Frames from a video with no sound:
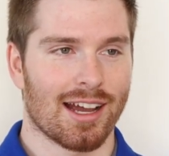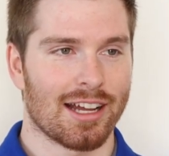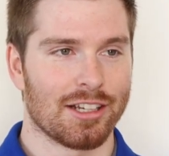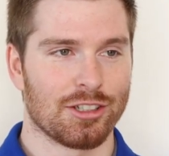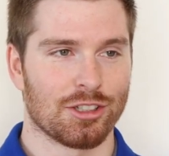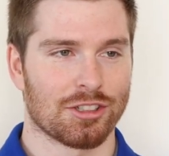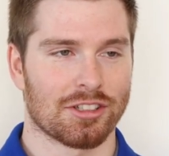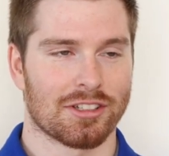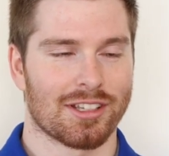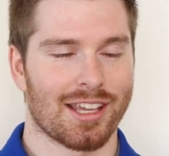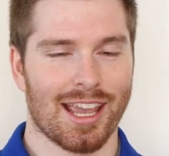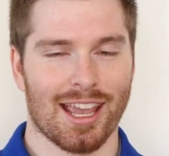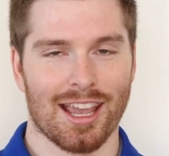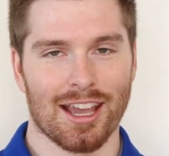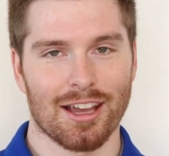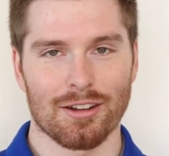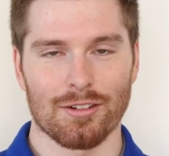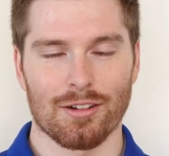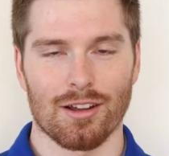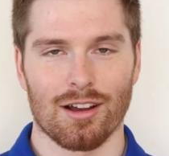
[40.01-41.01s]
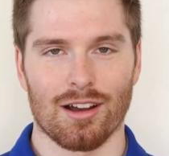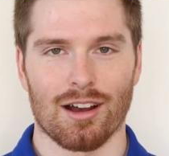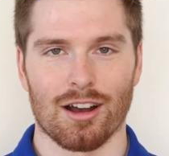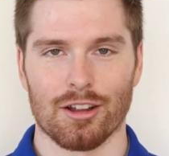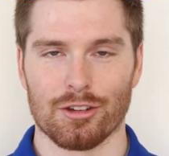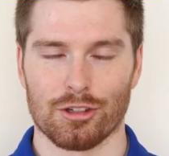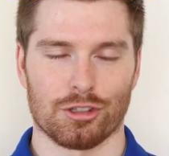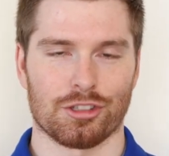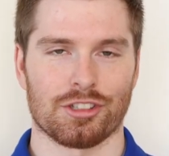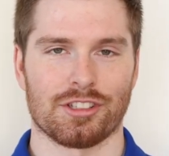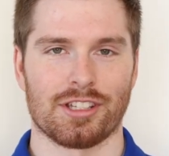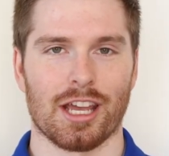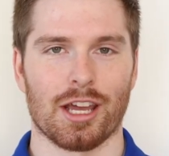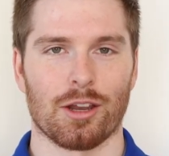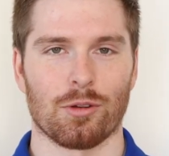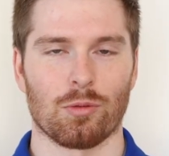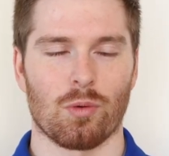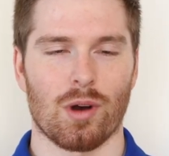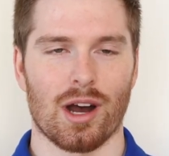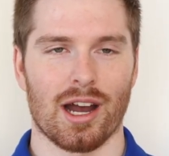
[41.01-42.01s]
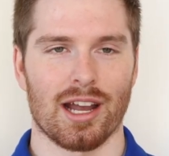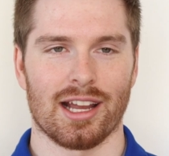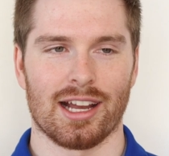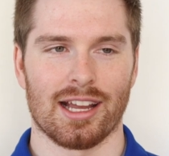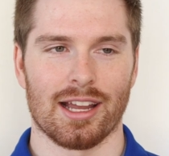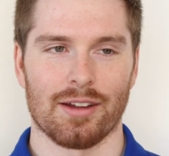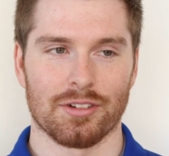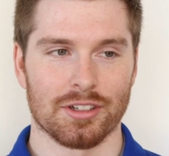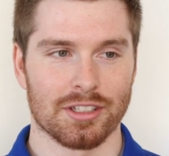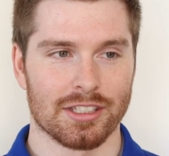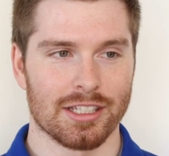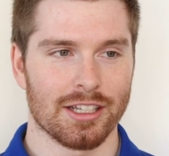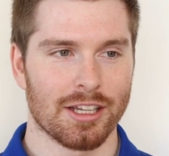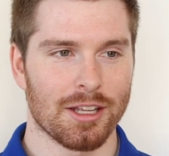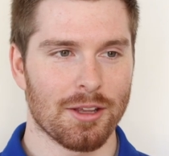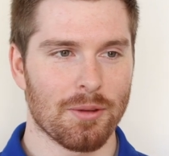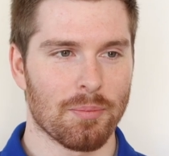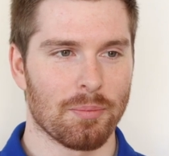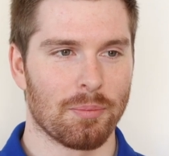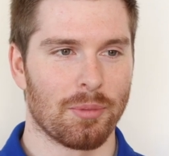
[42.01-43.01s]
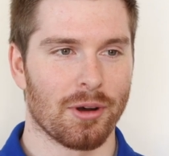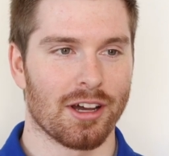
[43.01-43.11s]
I just can't understand why I ever did it,